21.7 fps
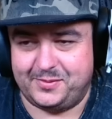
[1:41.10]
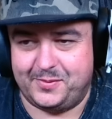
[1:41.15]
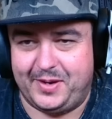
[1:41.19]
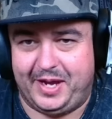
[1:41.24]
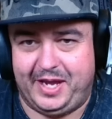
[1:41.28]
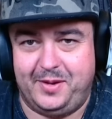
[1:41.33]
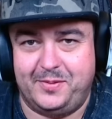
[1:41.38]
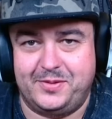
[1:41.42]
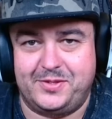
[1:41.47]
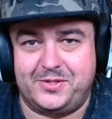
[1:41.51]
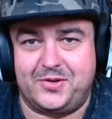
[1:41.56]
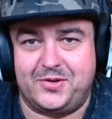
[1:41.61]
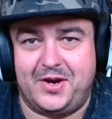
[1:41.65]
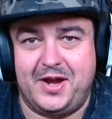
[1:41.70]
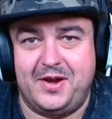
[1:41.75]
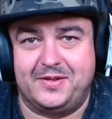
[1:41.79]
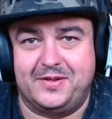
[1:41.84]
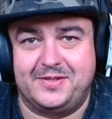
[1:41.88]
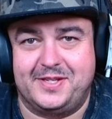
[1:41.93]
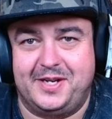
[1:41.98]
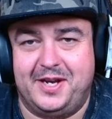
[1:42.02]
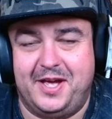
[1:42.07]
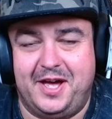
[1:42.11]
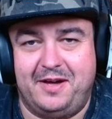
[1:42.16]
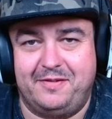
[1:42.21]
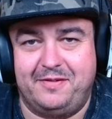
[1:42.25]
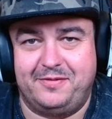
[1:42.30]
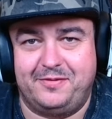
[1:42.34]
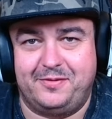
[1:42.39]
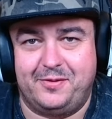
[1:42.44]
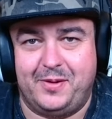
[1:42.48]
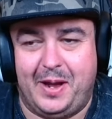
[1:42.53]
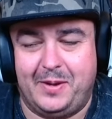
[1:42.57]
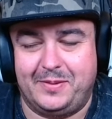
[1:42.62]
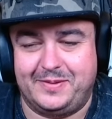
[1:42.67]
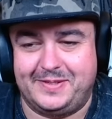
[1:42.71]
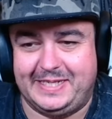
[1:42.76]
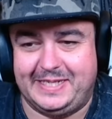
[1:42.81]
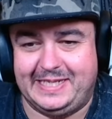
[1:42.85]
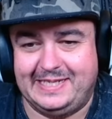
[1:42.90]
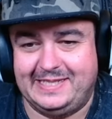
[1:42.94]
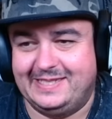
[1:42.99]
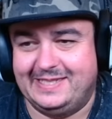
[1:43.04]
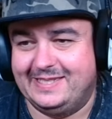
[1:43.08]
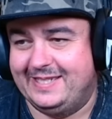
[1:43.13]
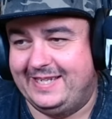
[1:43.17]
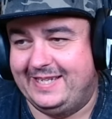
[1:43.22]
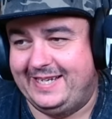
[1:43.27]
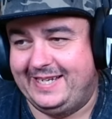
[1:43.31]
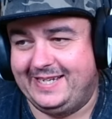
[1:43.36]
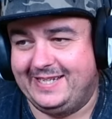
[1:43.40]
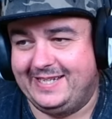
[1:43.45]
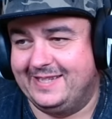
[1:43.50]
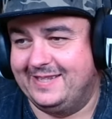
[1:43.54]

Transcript: a way he was trying not to laugh throughout it. Like,